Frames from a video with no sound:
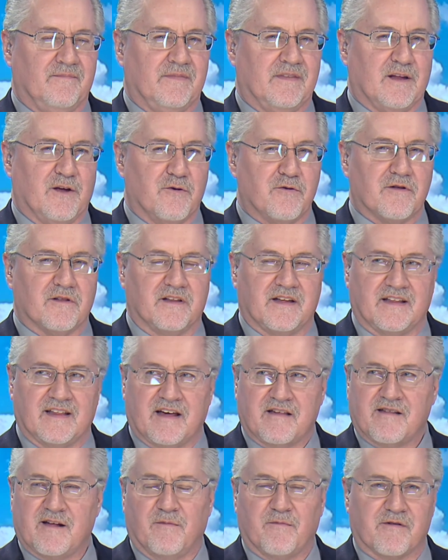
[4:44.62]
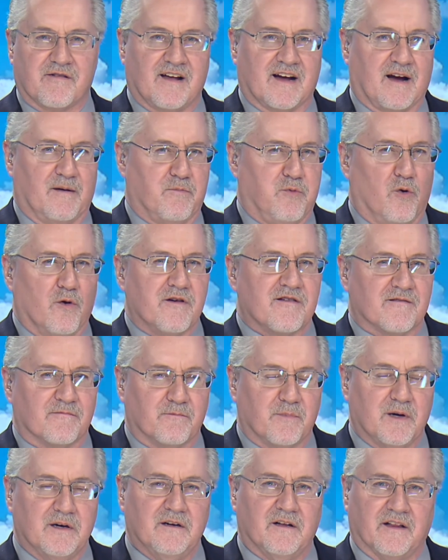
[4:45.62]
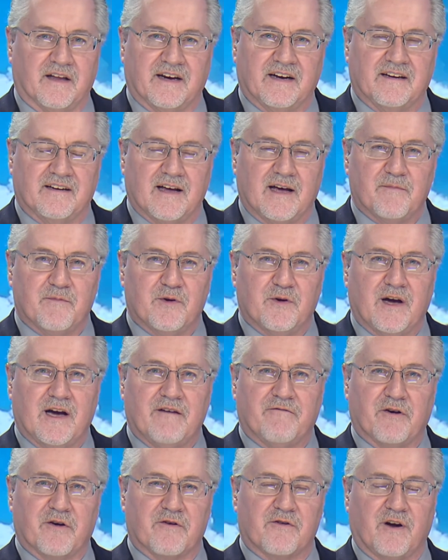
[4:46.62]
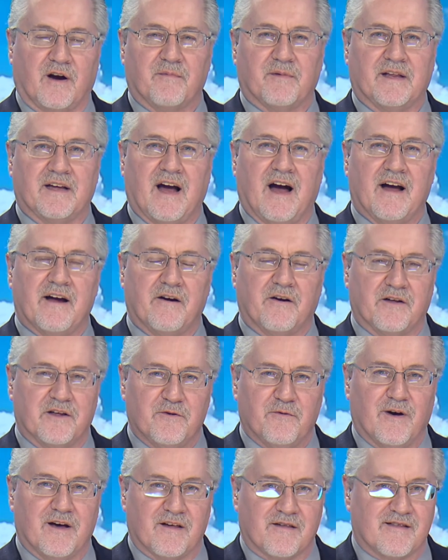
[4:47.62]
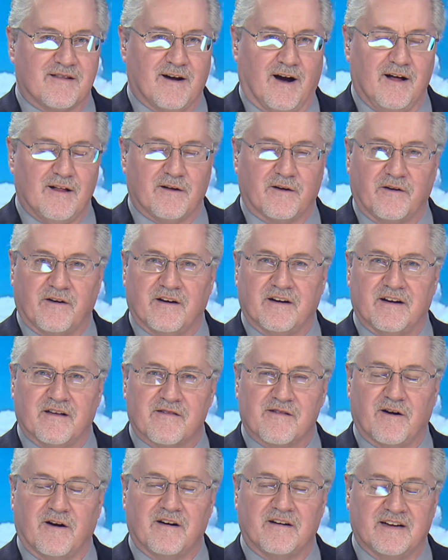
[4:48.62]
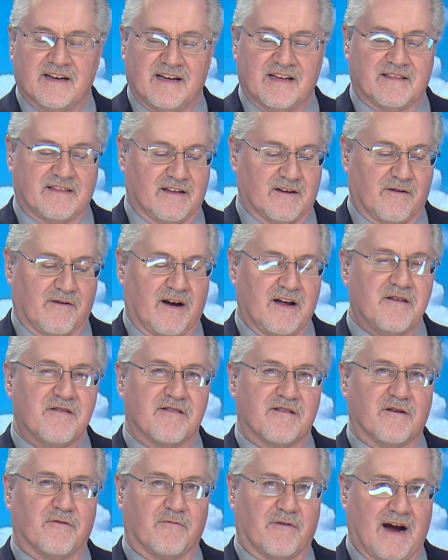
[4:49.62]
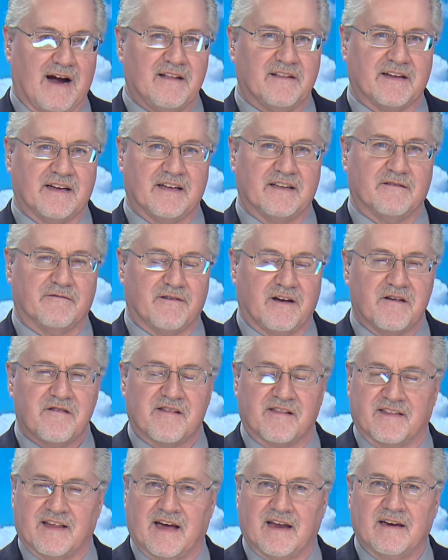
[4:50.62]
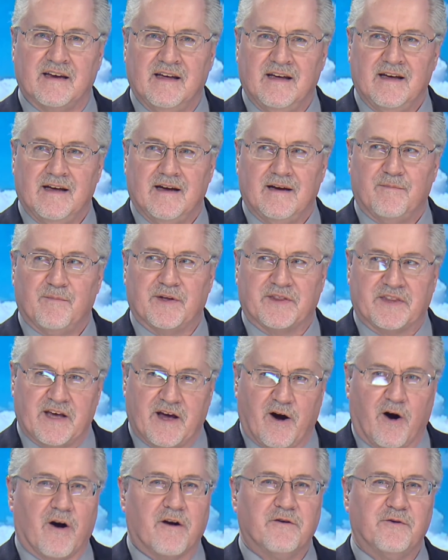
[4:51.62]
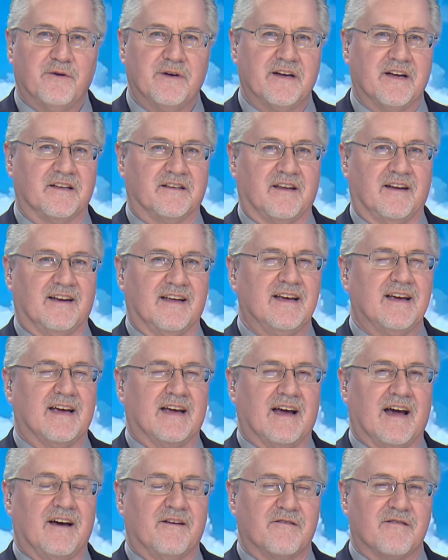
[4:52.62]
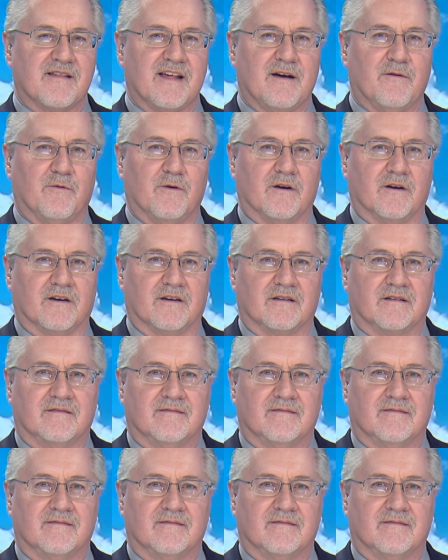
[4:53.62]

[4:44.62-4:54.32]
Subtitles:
Usually that's almost like a poison pill anytime you have a sharply higher U.S. dollar, and it's hard to get the grains to rally in the face of that. But they are doing it today. How does that work?